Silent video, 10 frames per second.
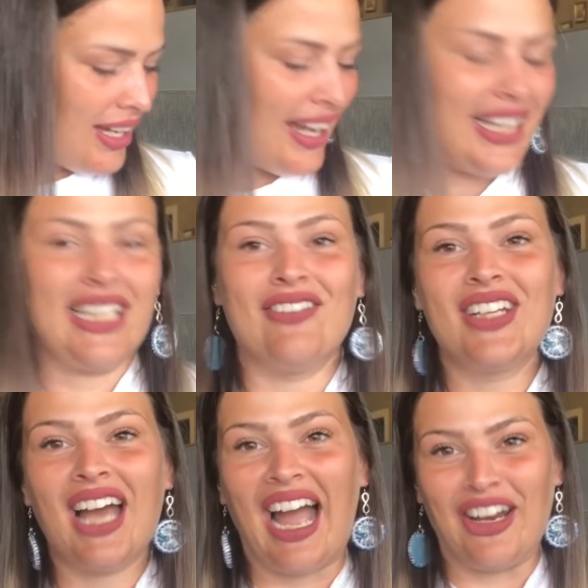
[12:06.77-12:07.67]
I
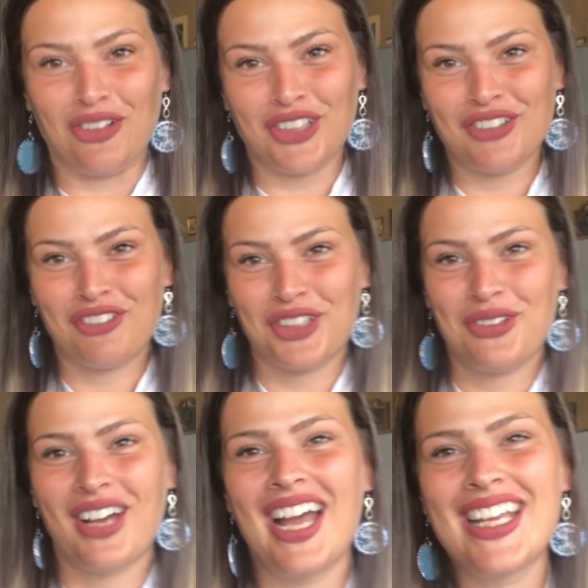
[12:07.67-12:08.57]
even ironed it for you
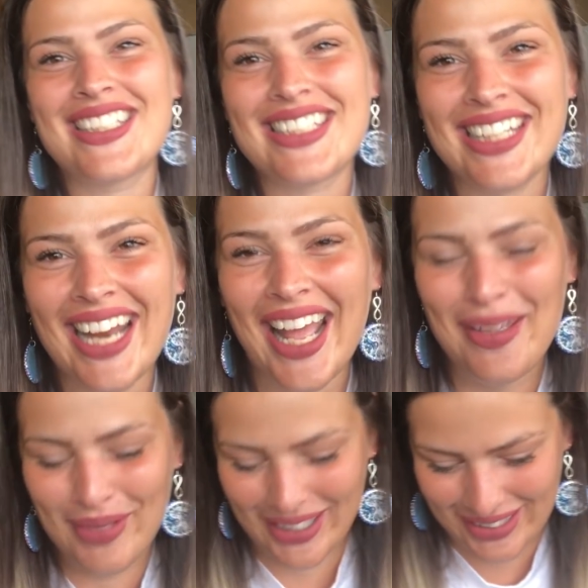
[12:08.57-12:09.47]
guys today
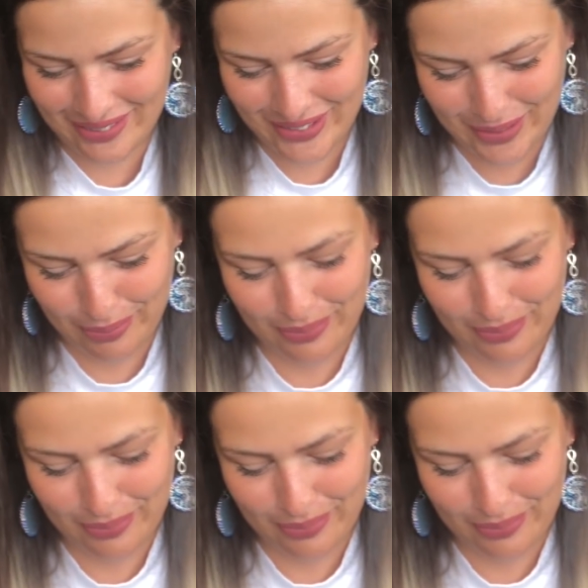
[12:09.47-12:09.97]
because it was